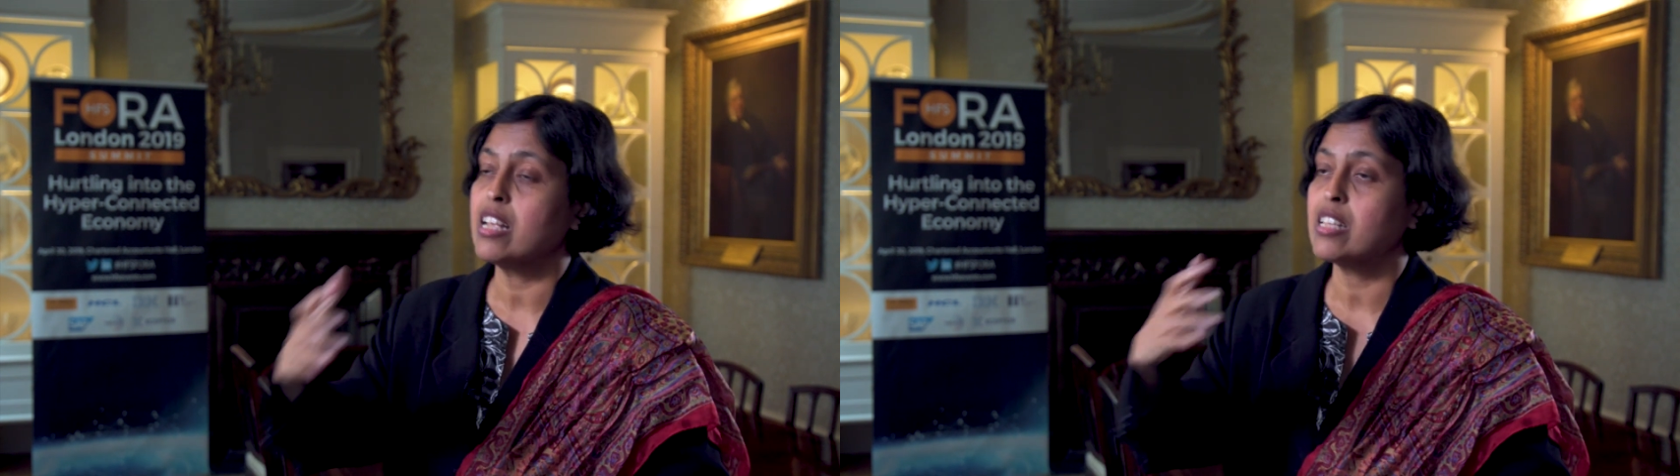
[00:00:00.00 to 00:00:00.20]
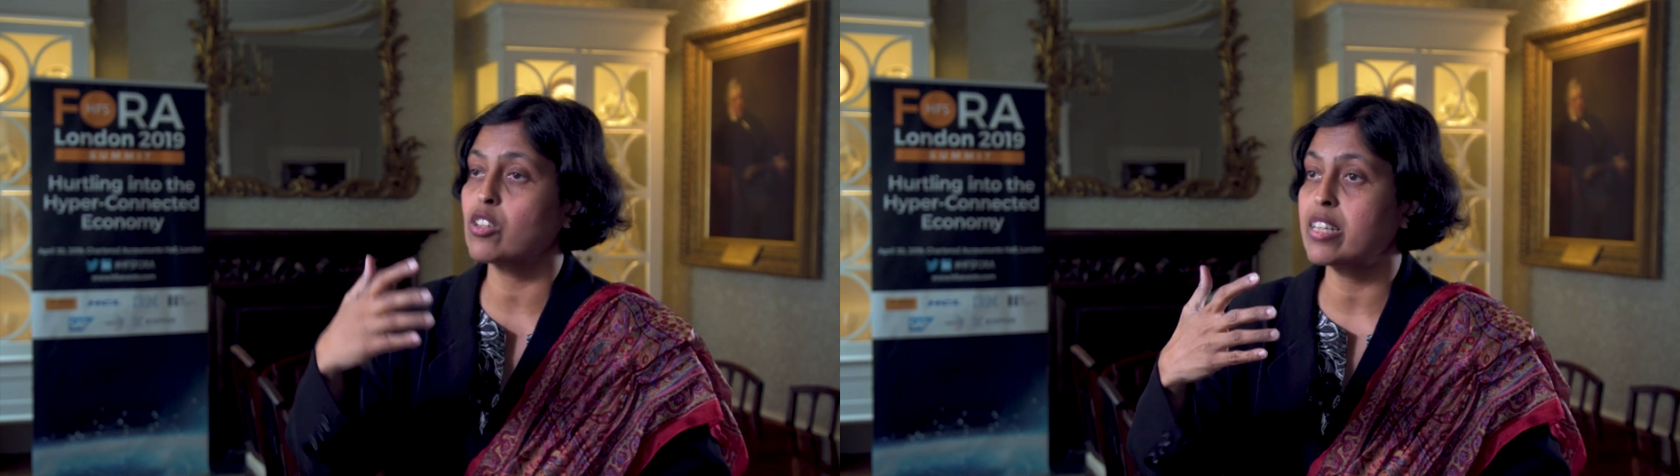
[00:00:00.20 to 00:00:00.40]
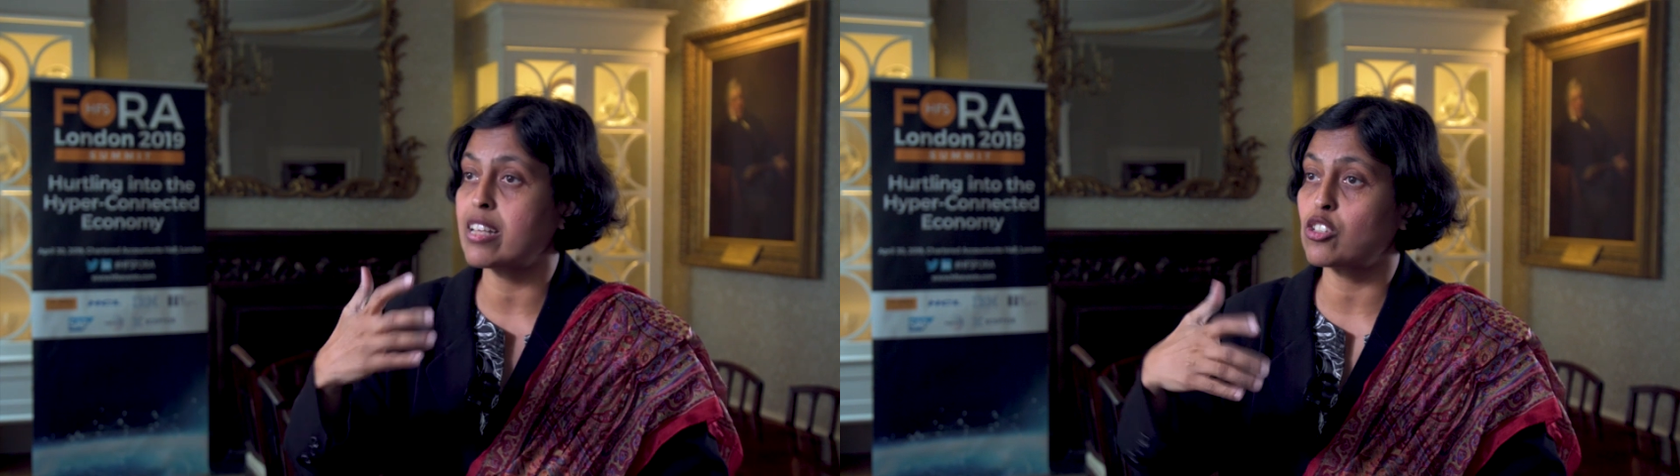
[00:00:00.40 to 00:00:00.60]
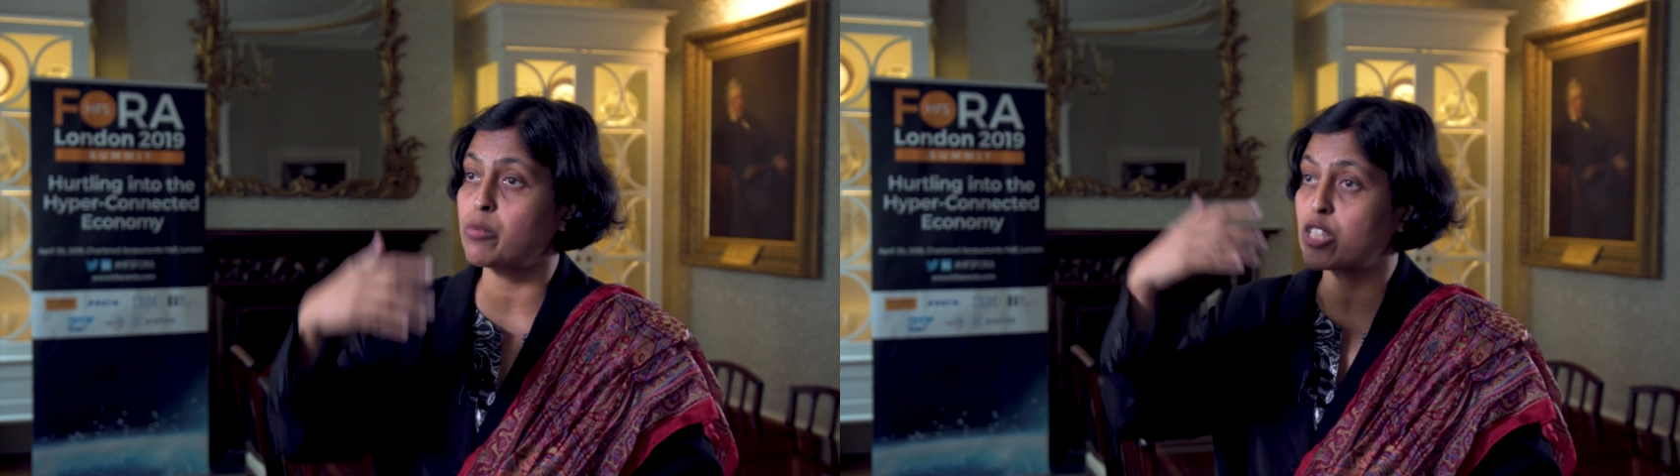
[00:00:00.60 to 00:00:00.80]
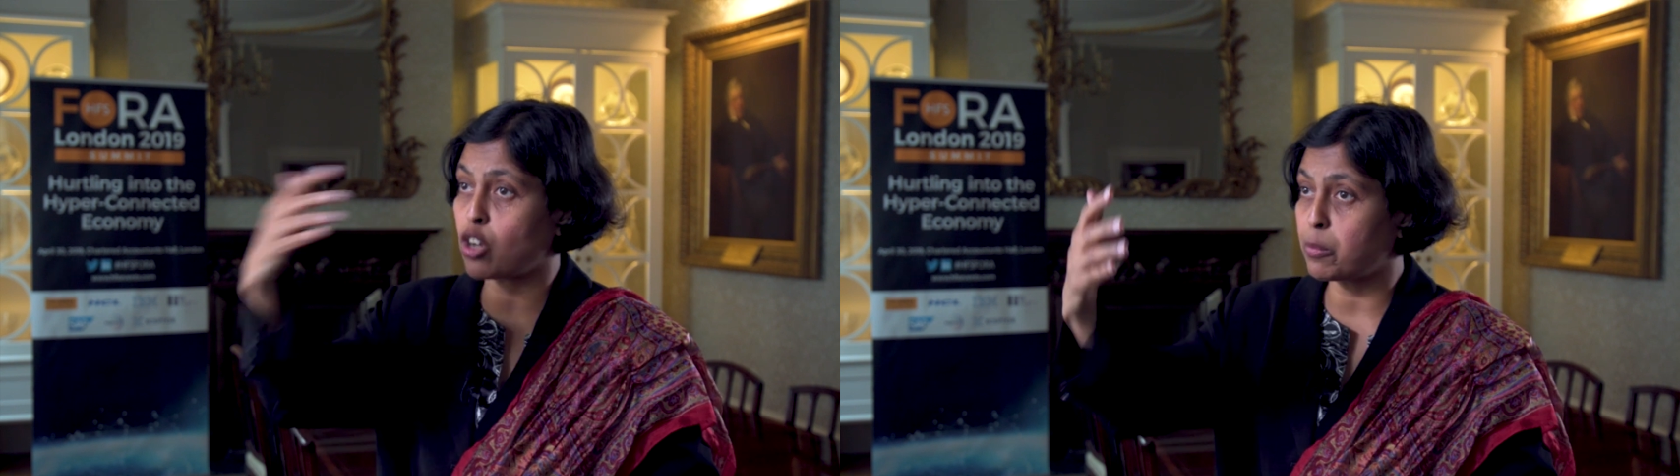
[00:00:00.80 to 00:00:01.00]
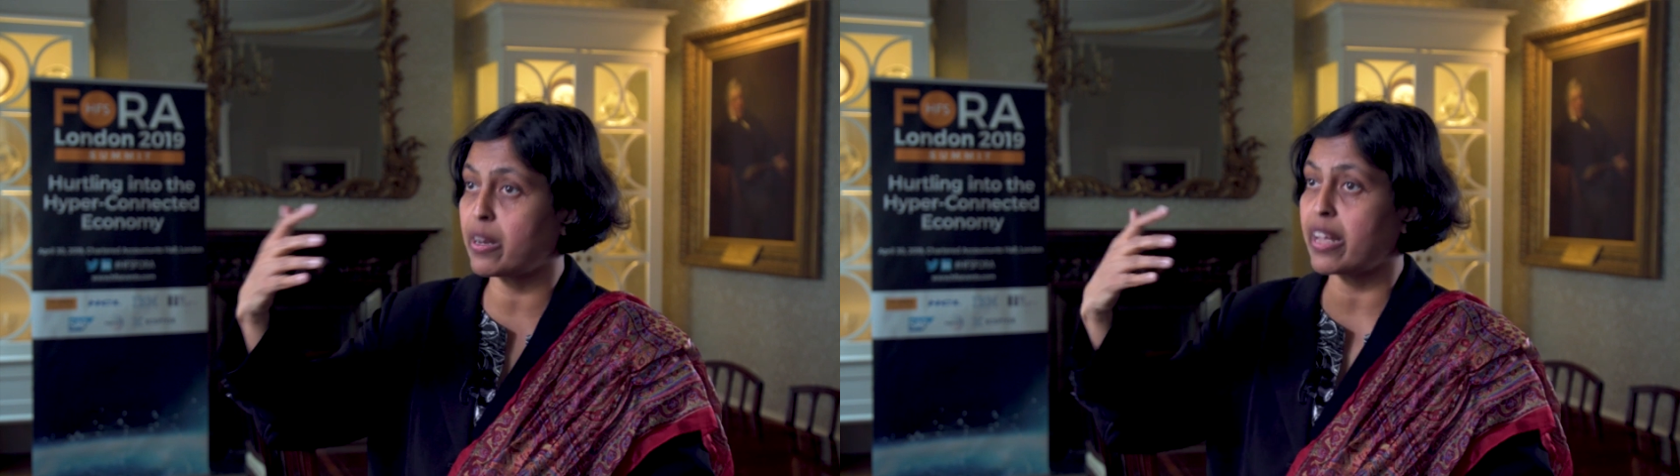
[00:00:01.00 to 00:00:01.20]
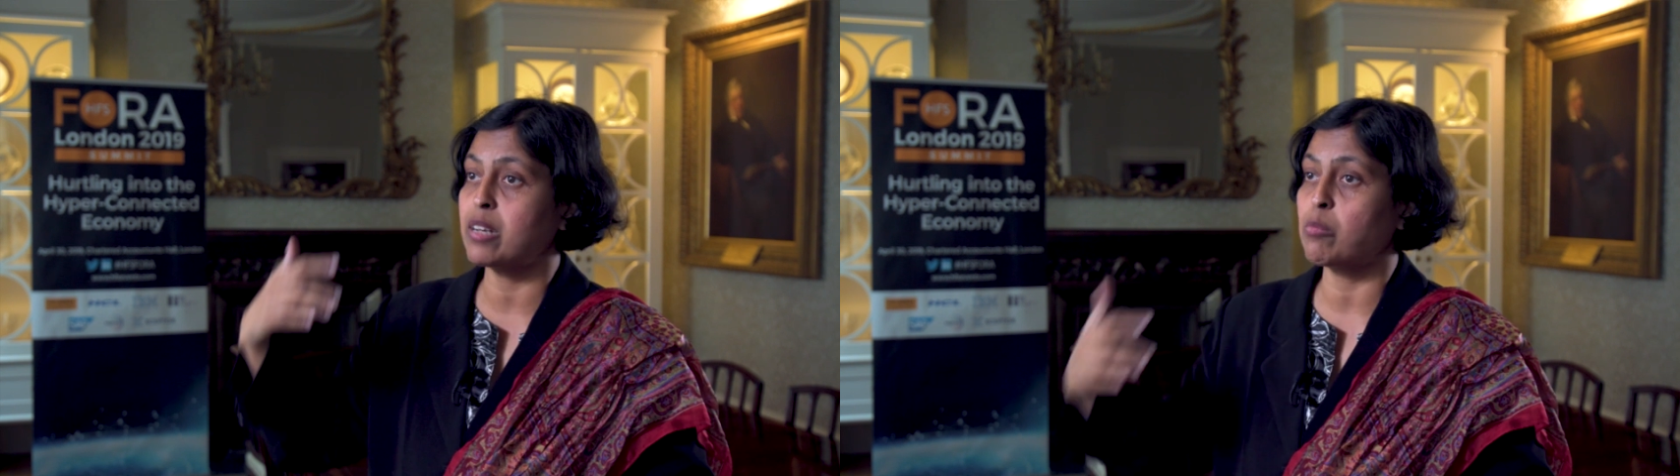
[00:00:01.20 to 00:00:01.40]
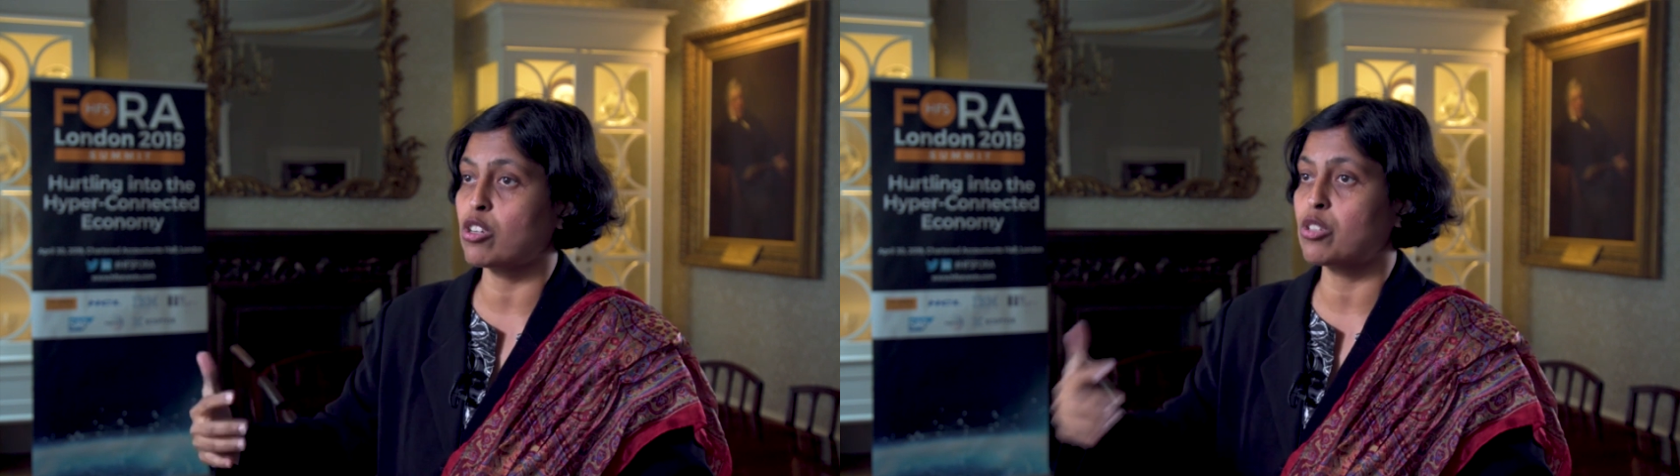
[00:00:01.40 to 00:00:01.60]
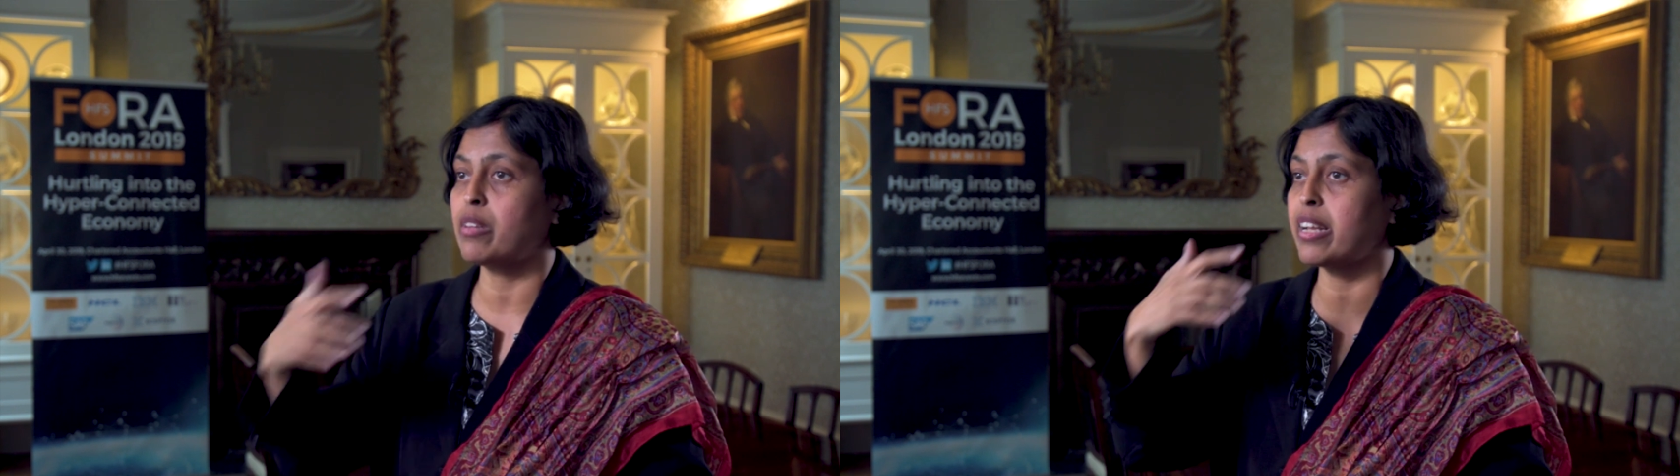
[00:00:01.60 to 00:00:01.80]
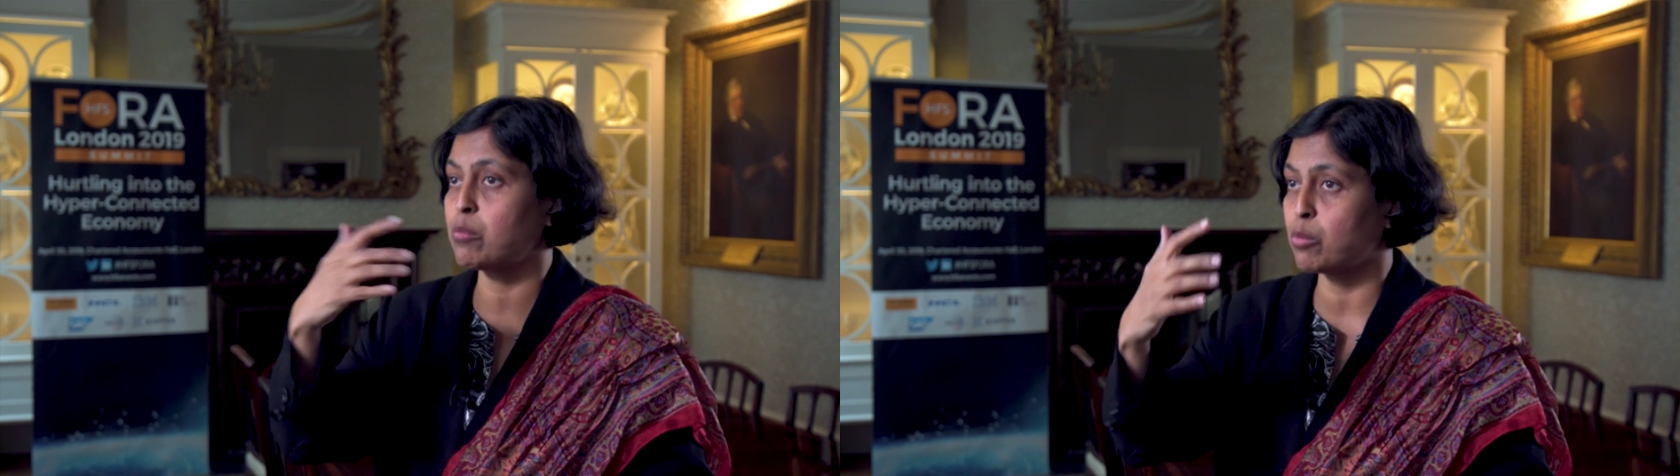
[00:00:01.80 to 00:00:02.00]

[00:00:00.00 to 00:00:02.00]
So, it has to be top line, bottom line,